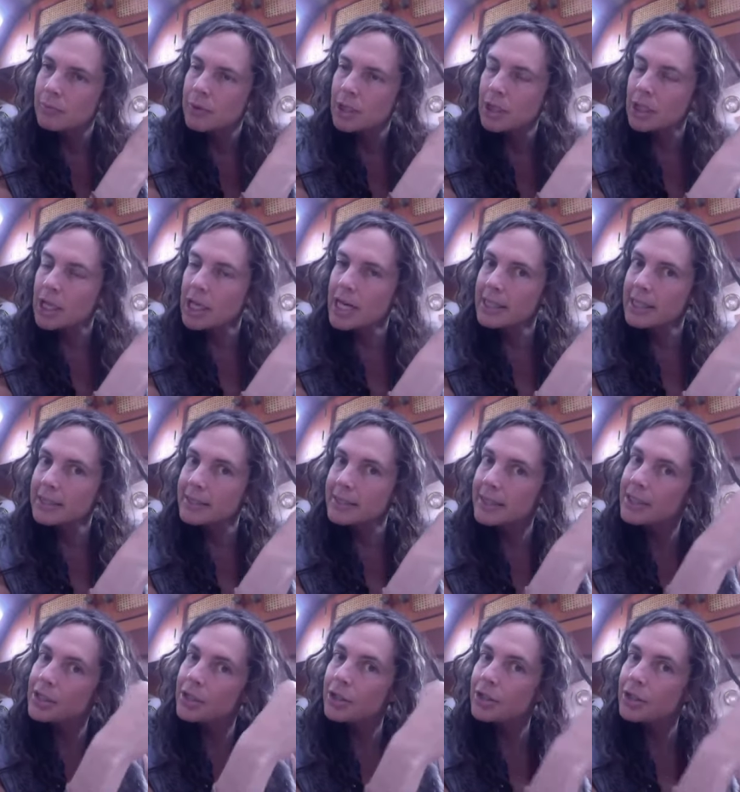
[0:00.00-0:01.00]
connected
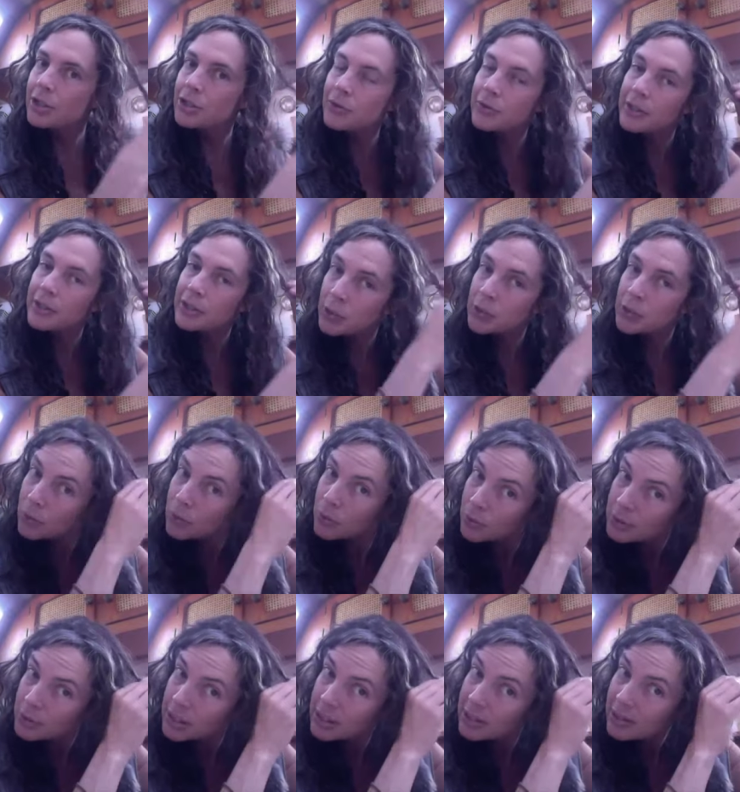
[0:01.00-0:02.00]
and nurturing
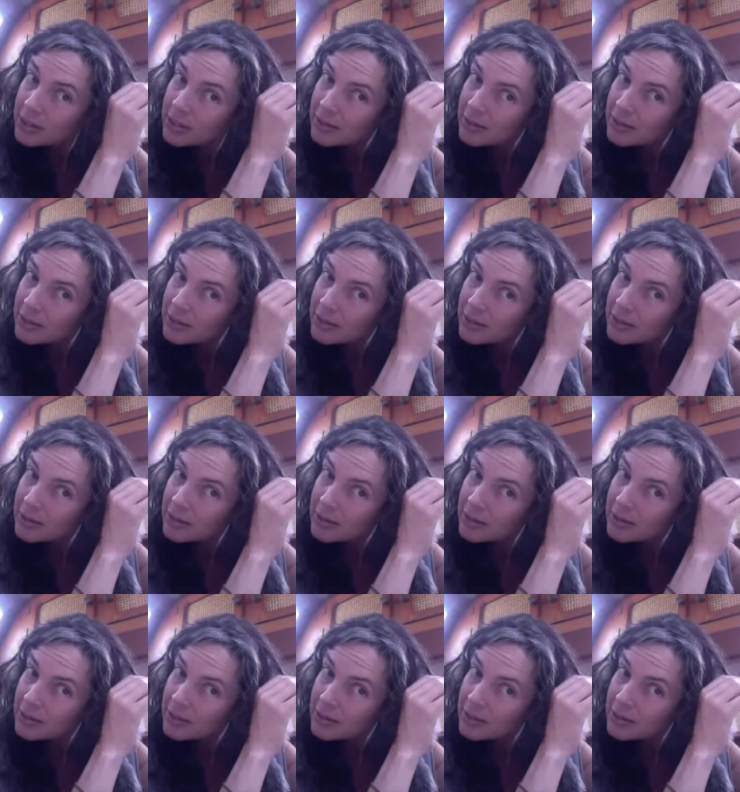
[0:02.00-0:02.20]
towards,